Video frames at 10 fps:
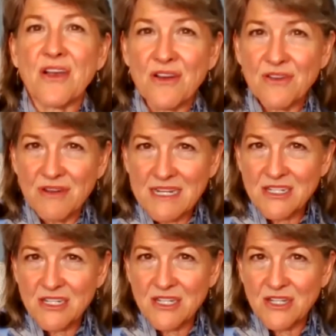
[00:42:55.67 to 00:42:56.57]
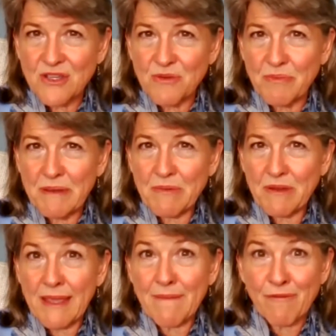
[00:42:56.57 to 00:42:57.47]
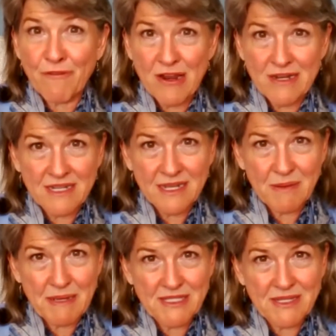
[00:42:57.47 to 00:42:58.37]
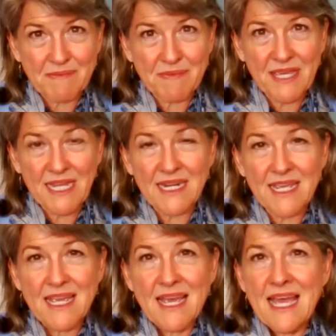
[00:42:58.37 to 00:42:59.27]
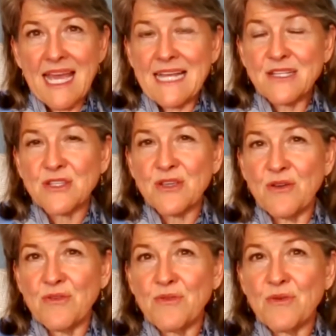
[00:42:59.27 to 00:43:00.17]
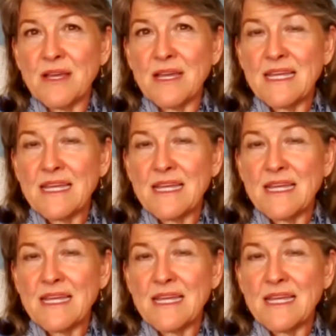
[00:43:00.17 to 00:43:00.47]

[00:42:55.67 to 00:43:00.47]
courage to be really upfront about something. So